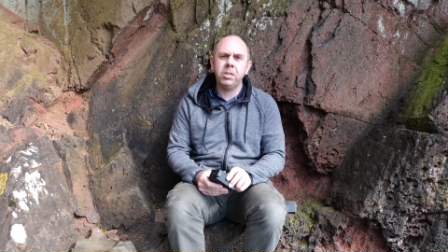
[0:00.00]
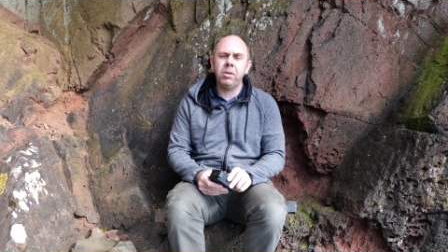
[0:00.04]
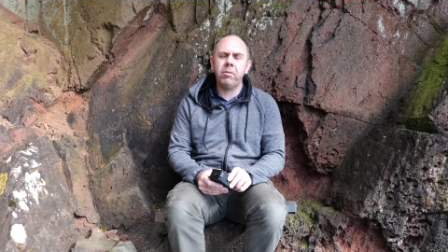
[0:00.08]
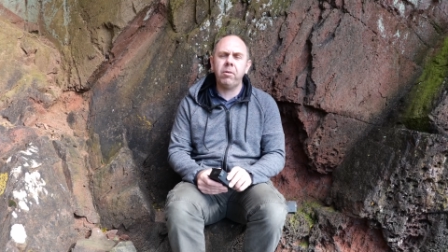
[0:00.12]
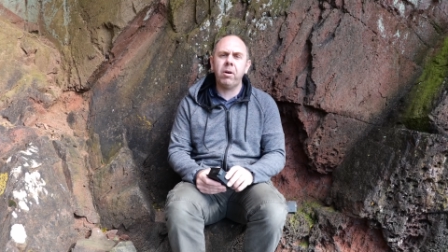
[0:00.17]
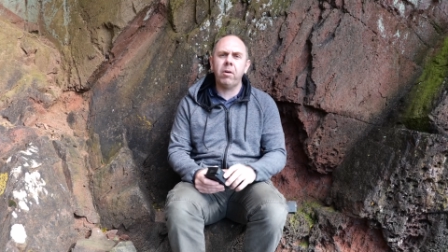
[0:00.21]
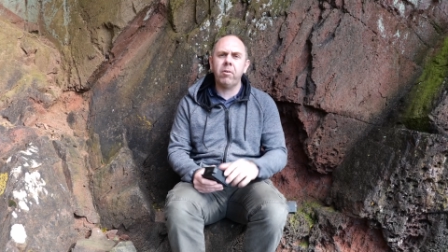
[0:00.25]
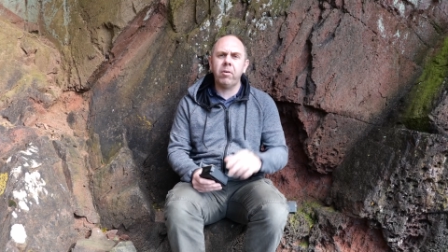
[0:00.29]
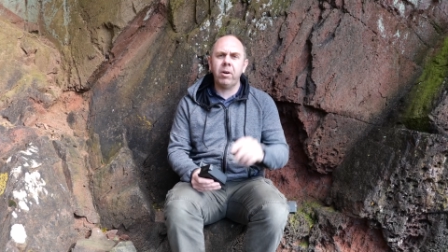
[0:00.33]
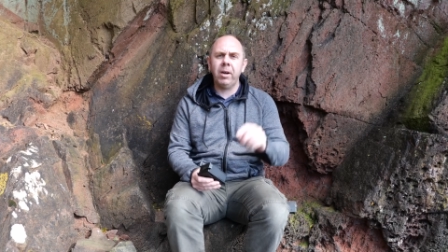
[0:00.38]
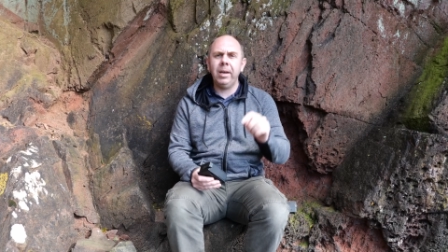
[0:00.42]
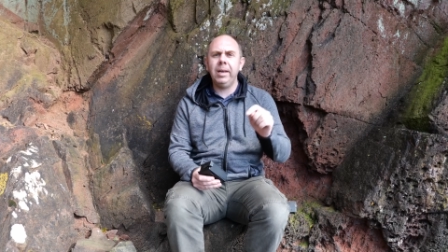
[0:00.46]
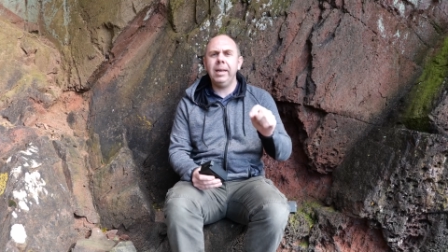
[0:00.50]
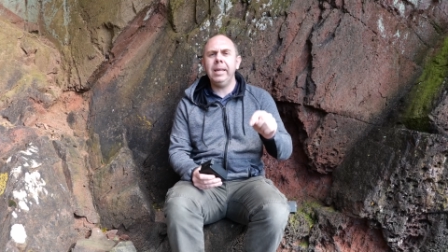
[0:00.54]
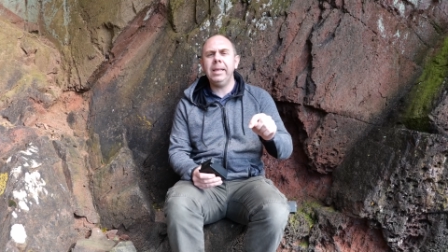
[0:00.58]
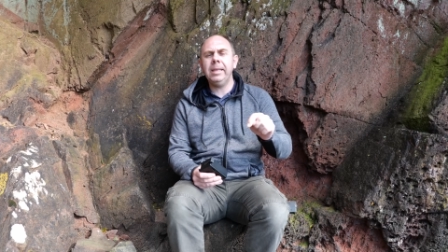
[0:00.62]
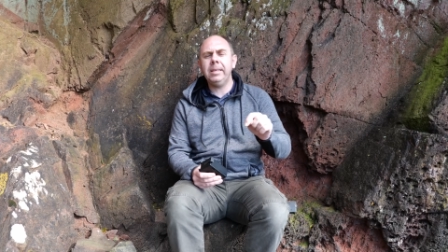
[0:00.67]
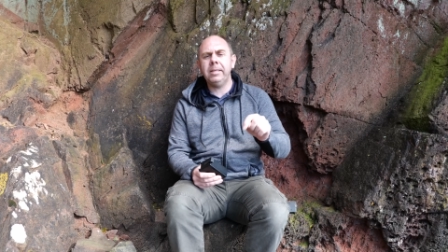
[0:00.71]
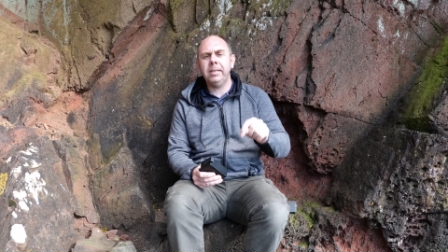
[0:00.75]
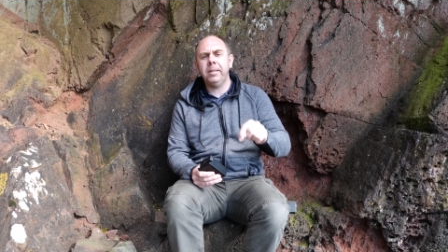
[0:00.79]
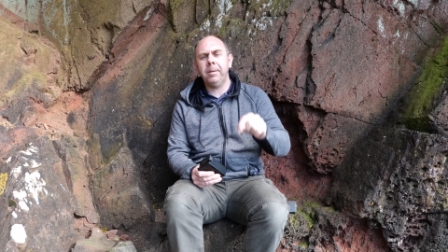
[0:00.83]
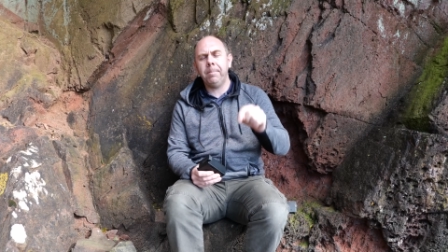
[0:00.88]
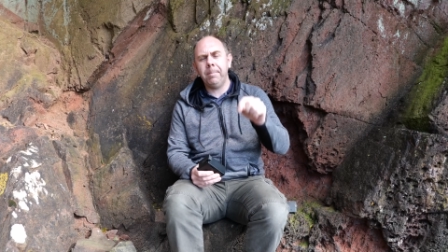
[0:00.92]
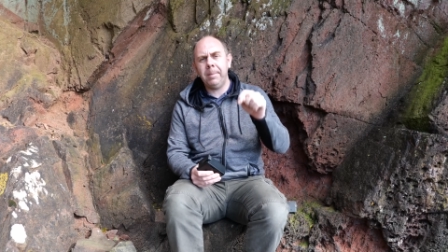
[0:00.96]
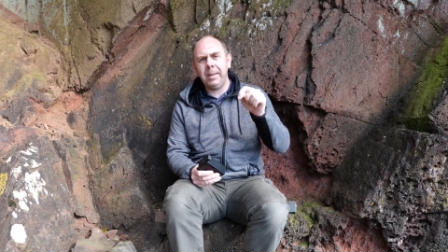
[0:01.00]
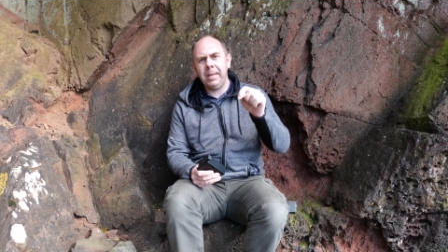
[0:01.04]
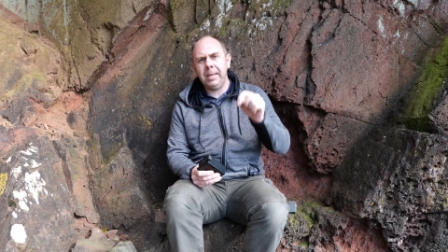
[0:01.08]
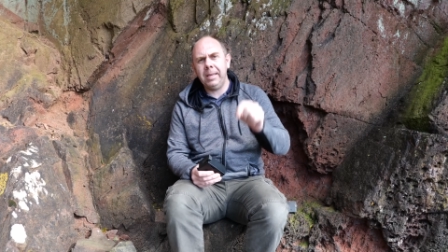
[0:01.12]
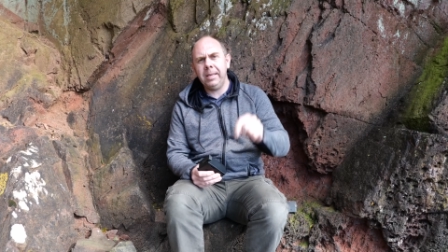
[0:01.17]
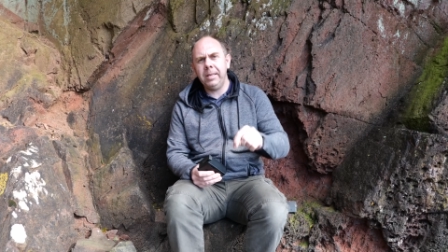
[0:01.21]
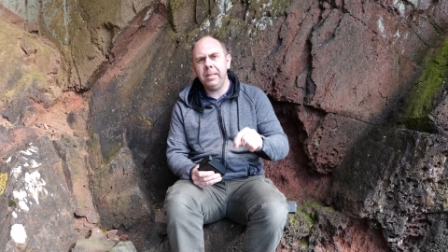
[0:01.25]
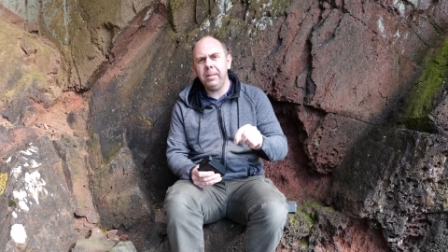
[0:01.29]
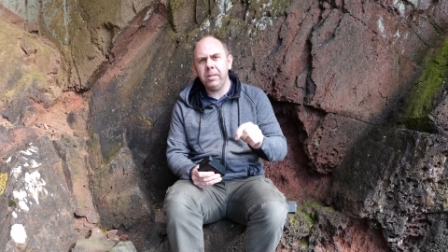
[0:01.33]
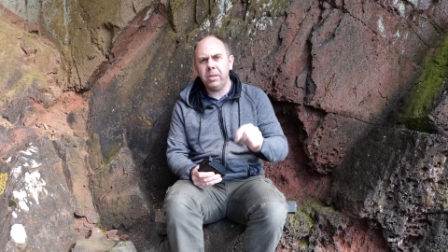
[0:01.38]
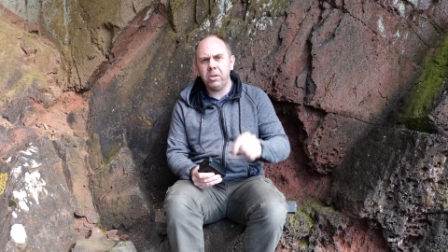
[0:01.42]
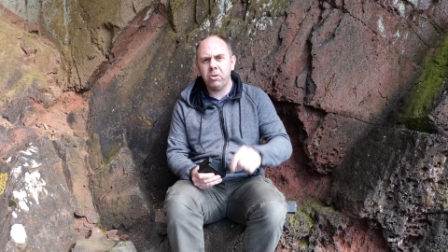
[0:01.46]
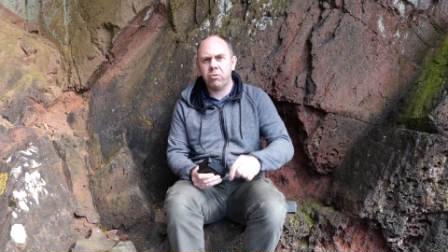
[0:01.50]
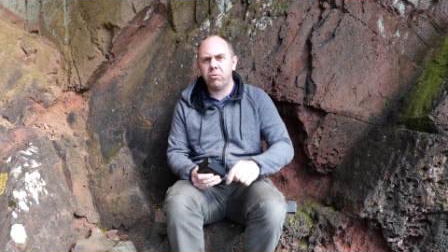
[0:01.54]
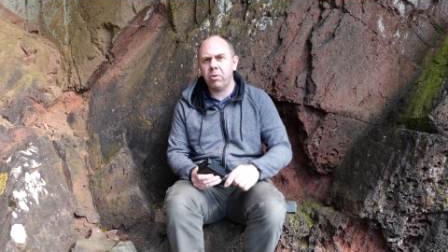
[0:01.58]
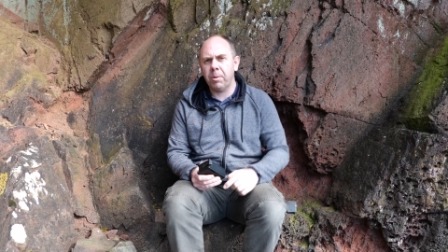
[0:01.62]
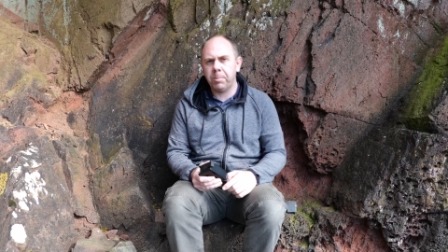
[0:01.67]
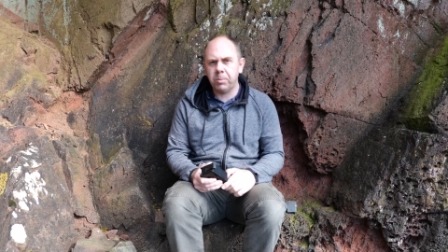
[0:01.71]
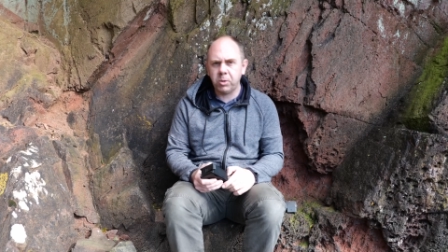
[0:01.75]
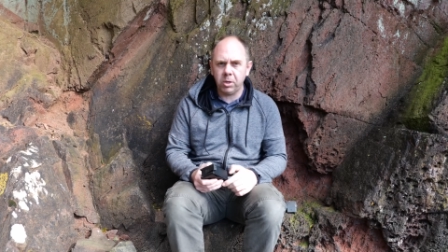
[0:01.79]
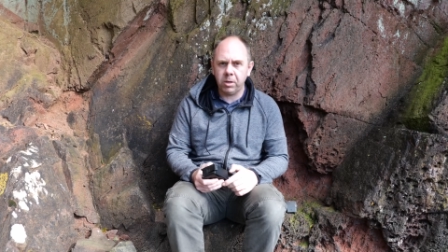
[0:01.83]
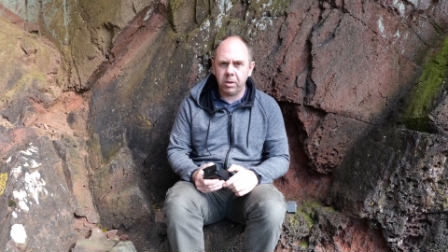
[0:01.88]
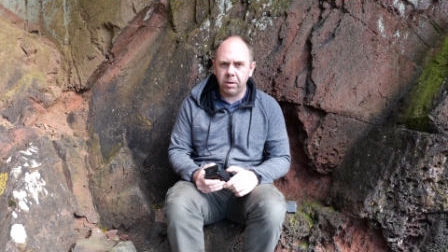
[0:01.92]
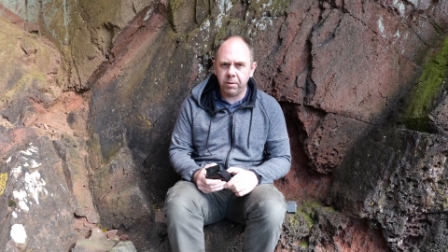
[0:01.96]
there are a link to them in the
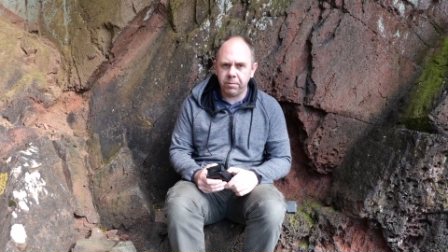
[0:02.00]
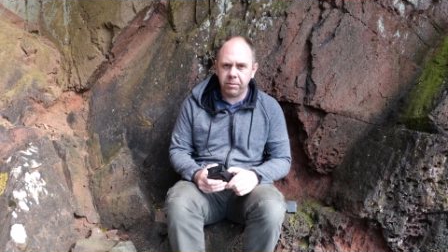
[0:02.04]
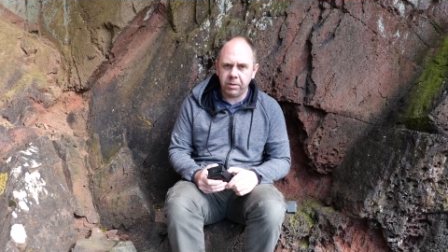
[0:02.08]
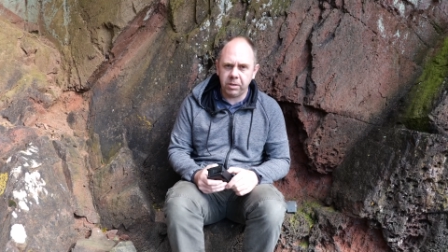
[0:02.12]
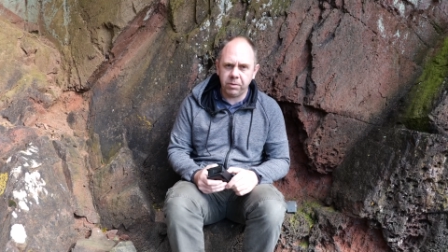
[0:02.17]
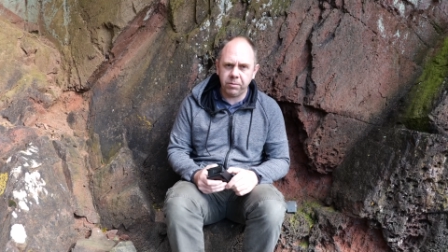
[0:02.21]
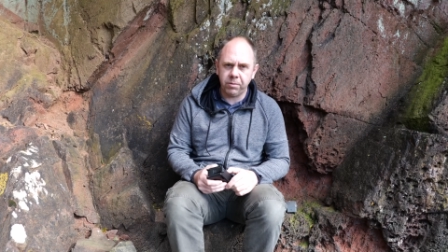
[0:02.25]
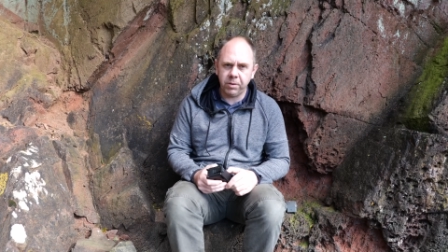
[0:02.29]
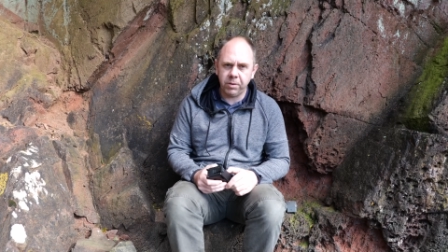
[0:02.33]
description of this